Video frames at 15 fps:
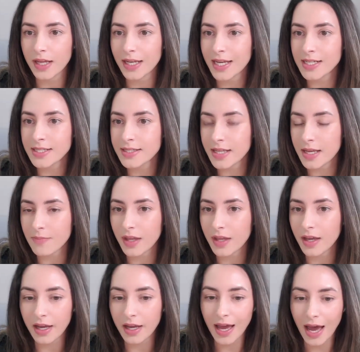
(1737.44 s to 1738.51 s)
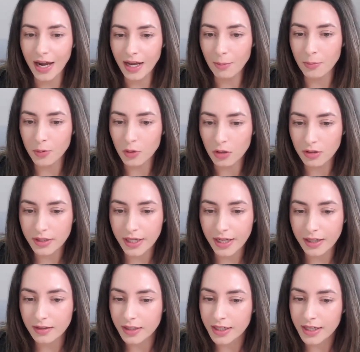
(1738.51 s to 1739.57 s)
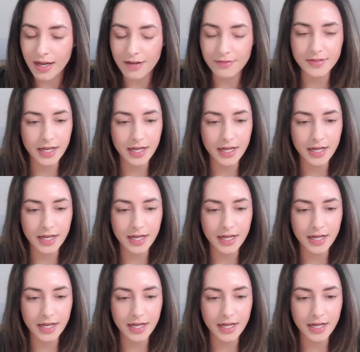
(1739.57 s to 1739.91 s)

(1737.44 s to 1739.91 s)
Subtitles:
Let's see. I had a poll that I didn't have